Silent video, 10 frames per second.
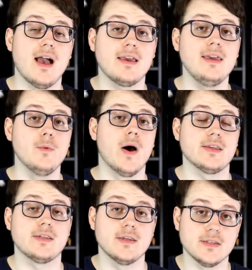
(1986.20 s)
Masaki
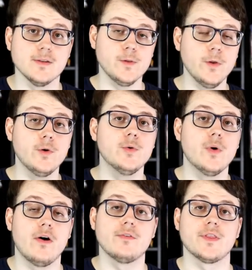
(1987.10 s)
Yuasa's Lou
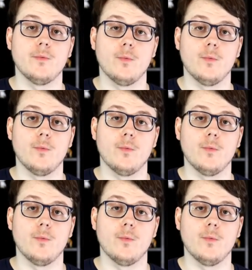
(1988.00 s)
Over the Wall.